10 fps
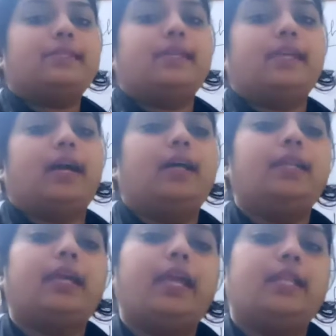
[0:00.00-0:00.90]
they are
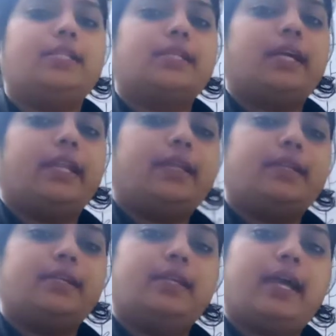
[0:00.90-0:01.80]

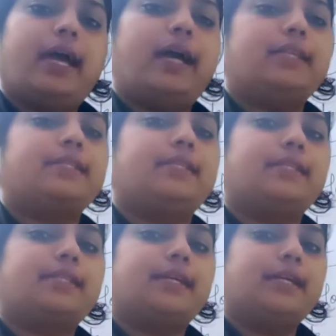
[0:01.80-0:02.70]
interconnected as
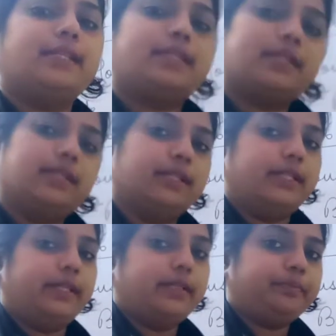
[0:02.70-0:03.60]
discussed
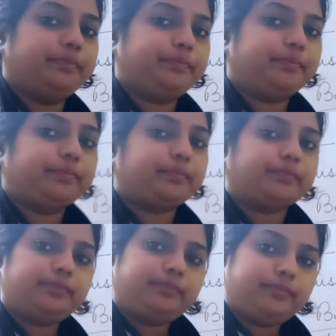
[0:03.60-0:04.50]
earlier.
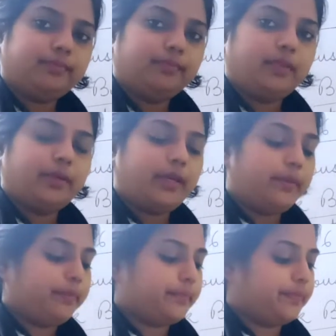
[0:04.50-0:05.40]
Okay.
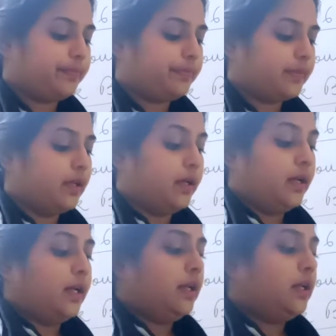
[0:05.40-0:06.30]

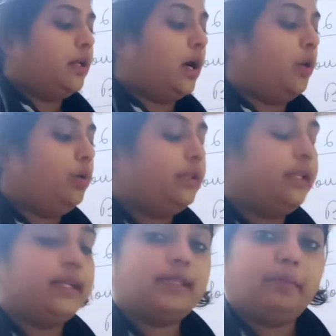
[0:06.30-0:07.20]
Now,
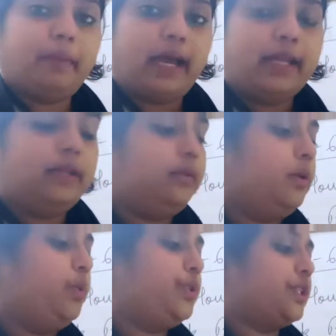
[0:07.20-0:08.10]
there's a man
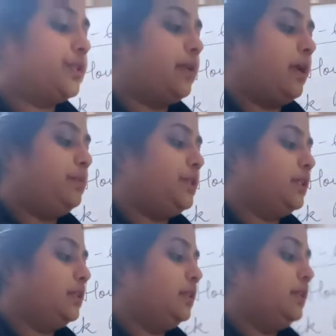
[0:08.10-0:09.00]
who is described
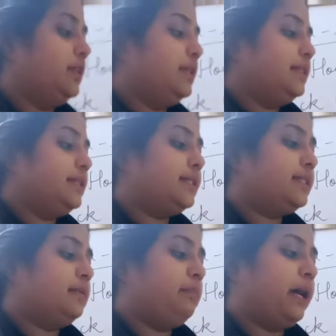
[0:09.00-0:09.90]
here. This is
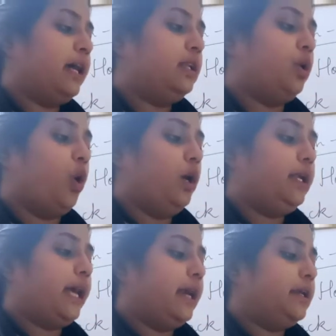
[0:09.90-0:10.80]
the man all
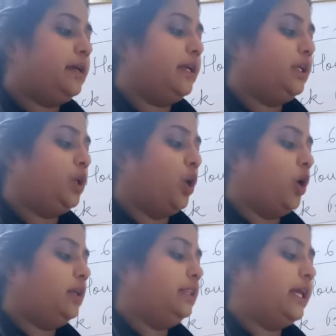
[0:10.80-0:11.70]
tattered and
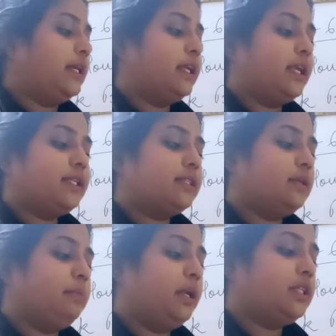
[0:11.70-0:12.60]
torn that kissed
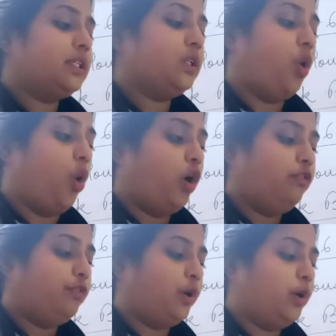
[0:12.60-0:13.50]
the maiden all
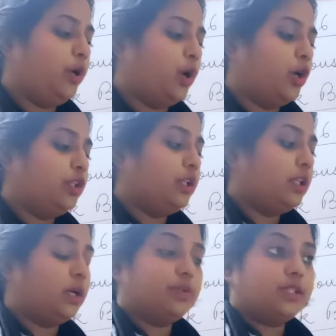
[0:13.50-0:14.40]
forlorn.
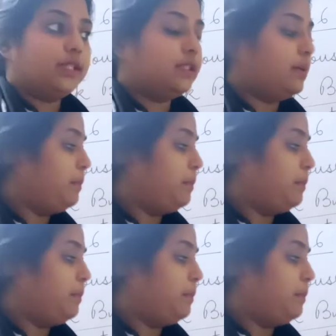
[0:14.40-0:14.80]
Now, this is the